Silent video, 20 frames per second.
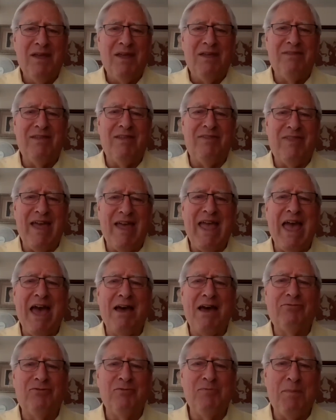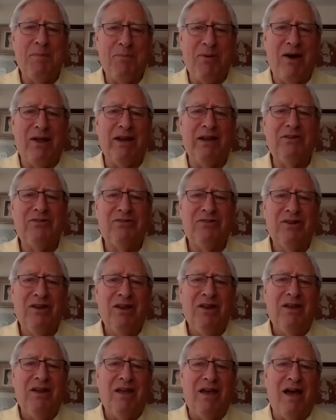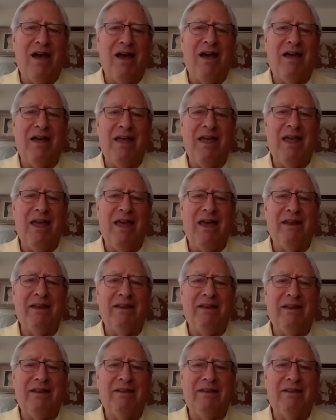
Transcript: that they have to be punished, and